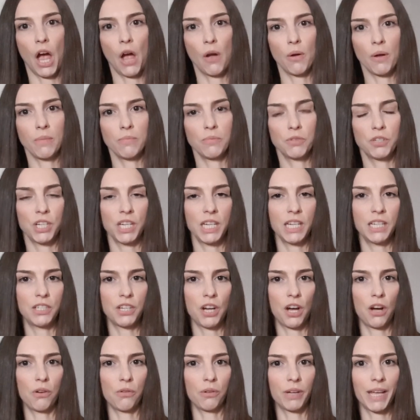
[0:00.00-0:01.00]
OMG
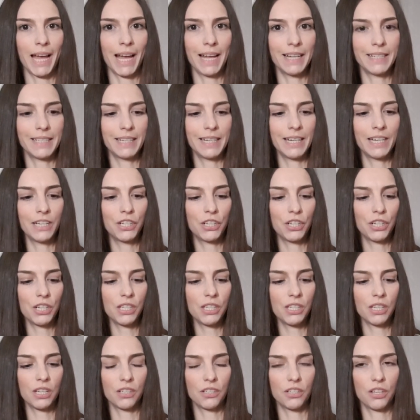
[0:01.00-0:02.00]
doll
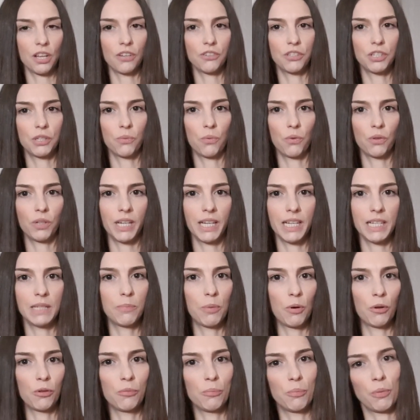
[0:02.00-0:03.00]
Candylicious. So she wanted
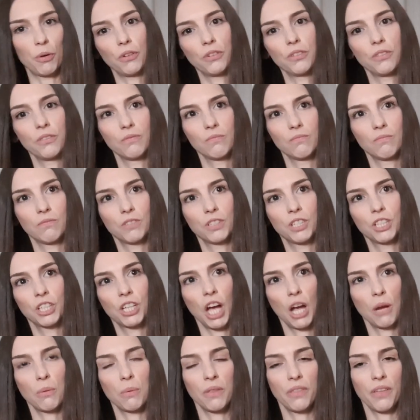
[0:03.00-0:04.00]
Bonbon to
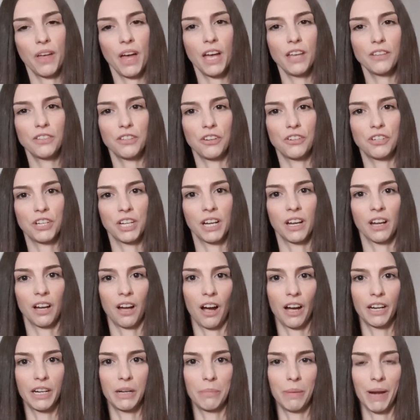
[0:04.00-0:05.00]
go with her so she can
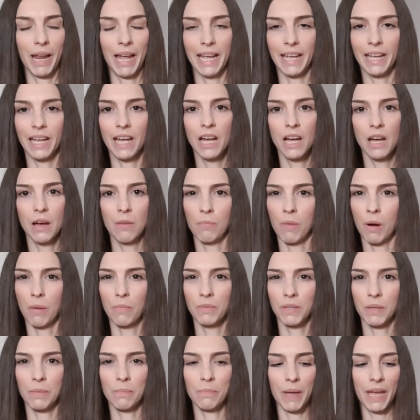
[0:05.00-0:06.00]
kind of play
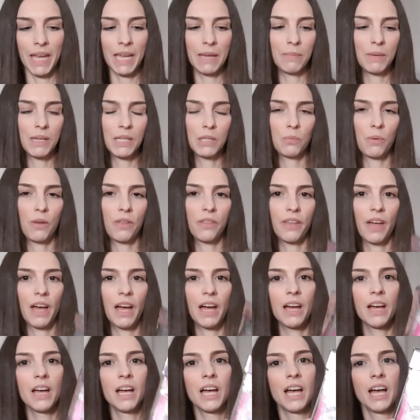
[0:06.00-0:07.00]
mums and babies with her.